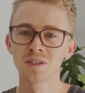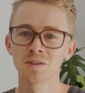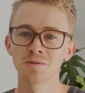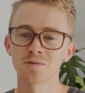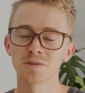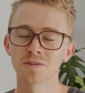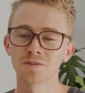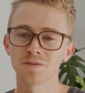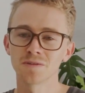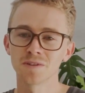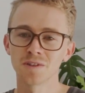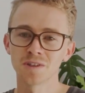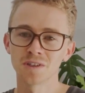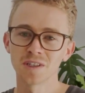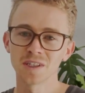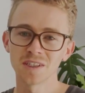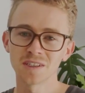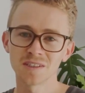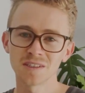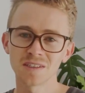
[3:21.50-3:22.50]

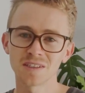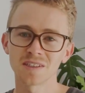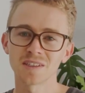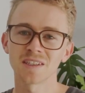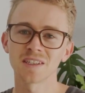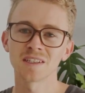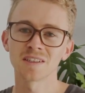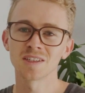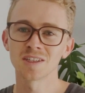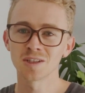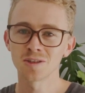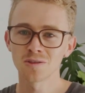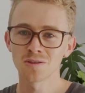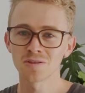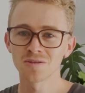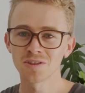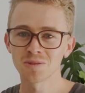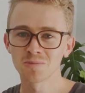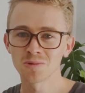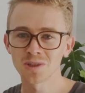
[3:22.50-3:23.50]
refined, and the two
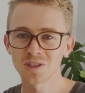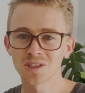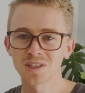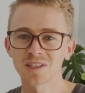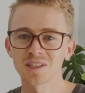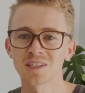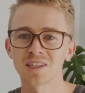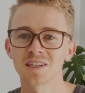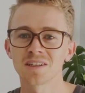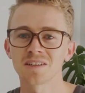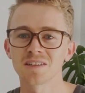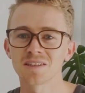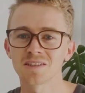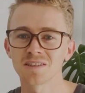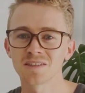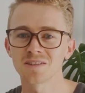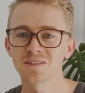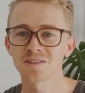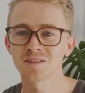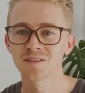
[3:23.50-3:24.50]
of them work together
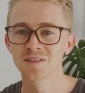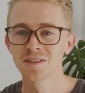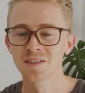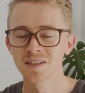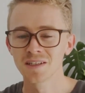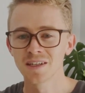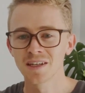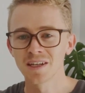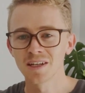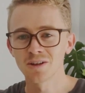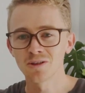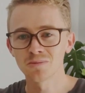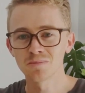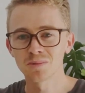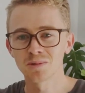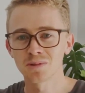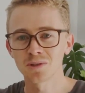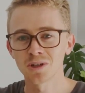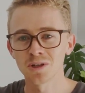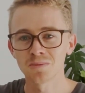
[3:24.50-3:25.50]
to help
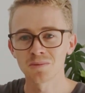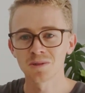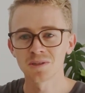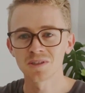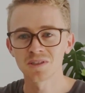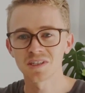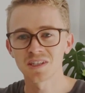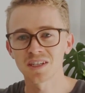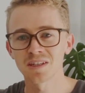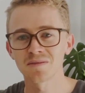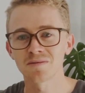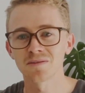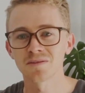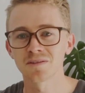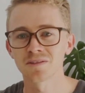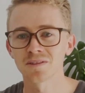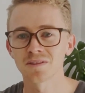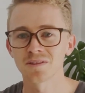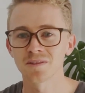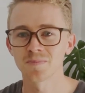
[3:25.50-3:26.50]
compensate
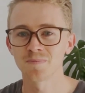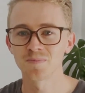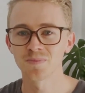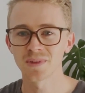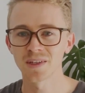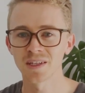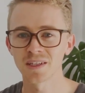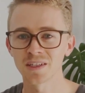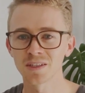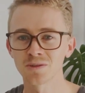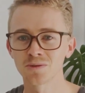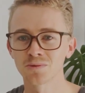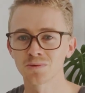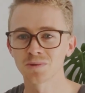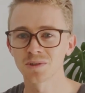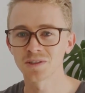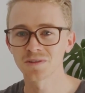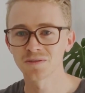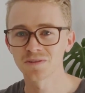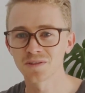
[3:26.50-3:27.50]
for any
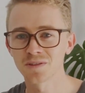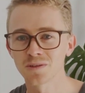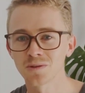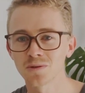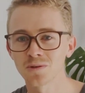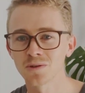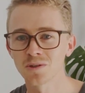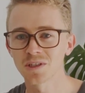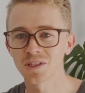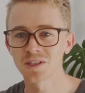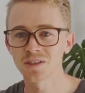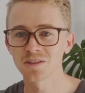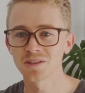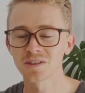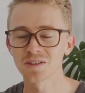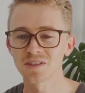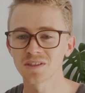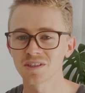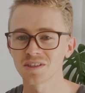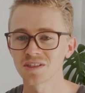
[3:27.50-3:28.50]
drift or
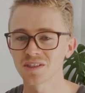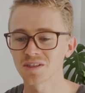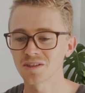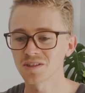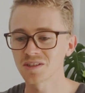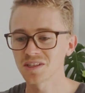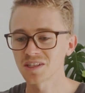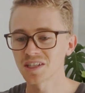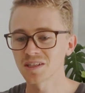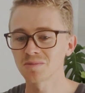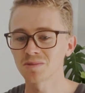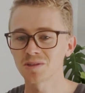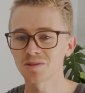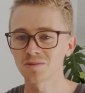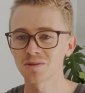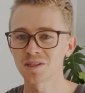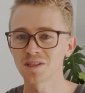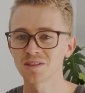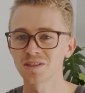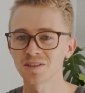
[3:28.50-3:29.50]
errors associated
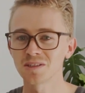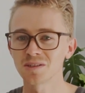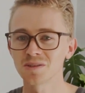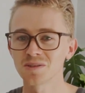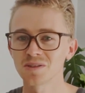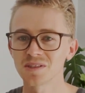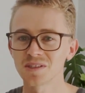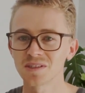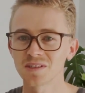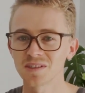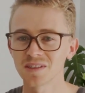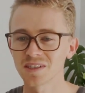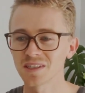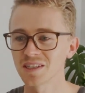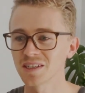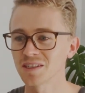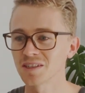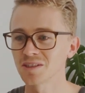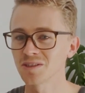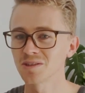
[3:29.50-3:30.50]
between the two
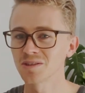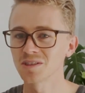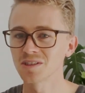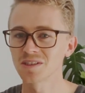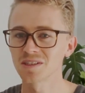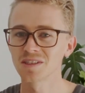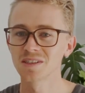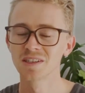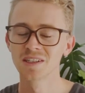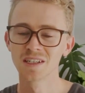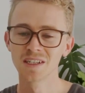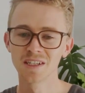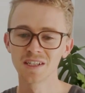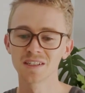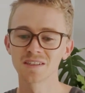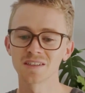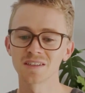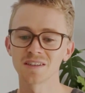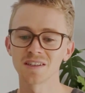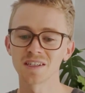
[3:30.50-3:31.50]
units,
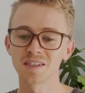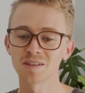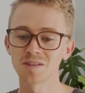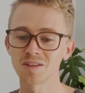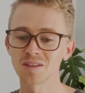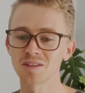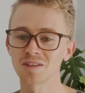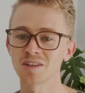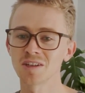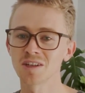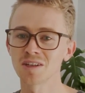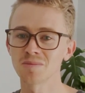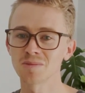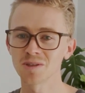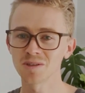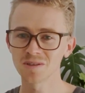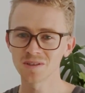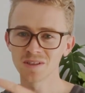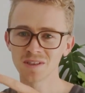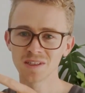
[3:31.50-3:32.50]
to then
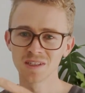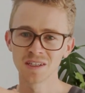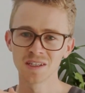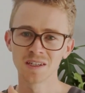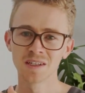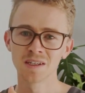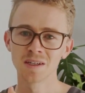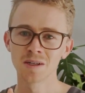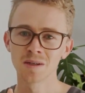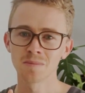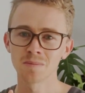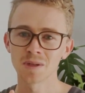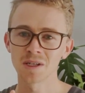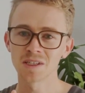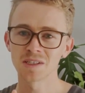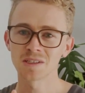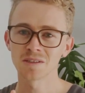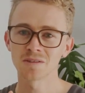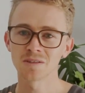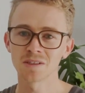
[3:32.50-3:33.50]
determine
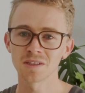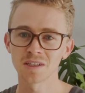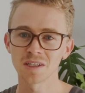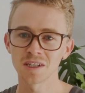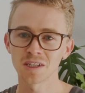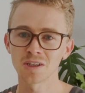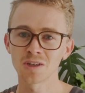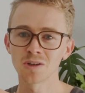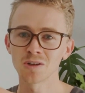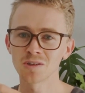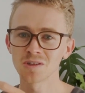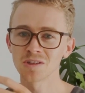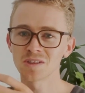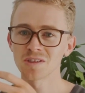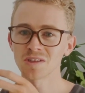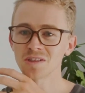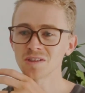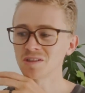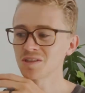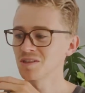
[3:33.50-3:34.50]
basically a
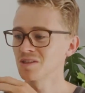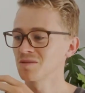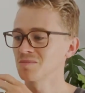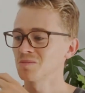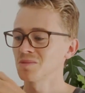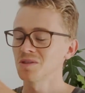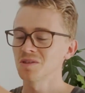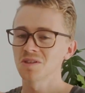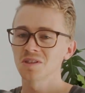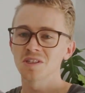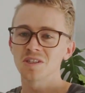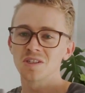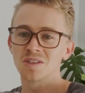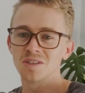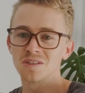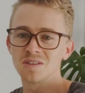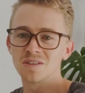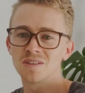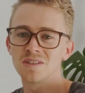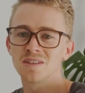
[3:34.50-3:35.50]
constant
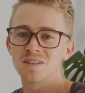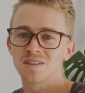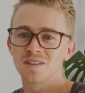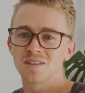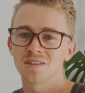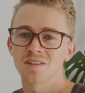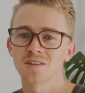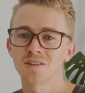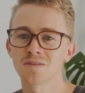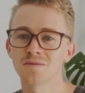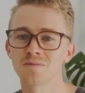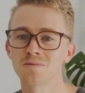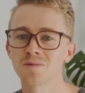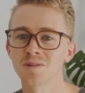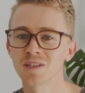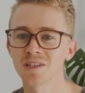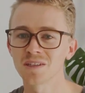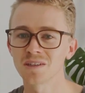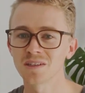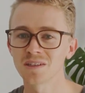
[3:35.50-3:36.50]
position of
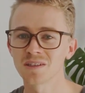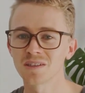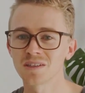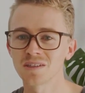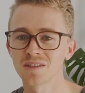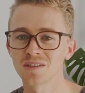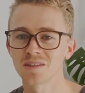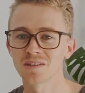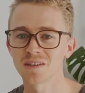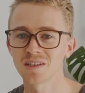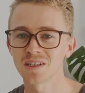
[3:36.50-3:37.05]
where this